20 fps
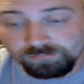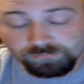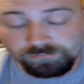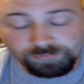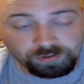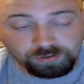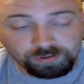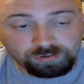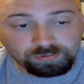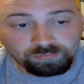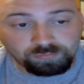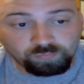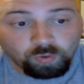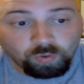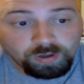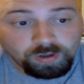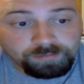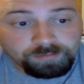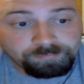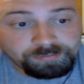
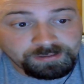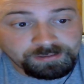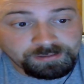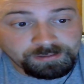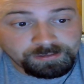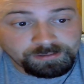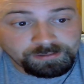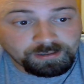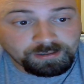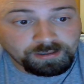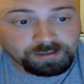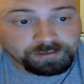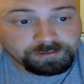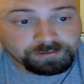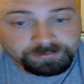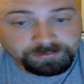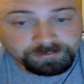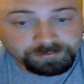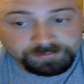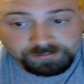would be a
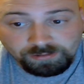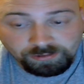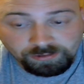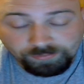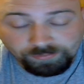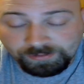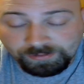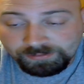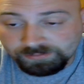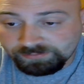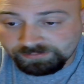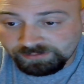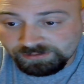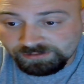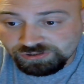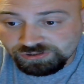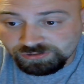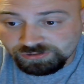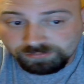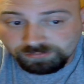great
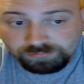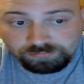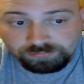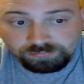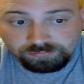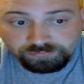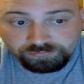addition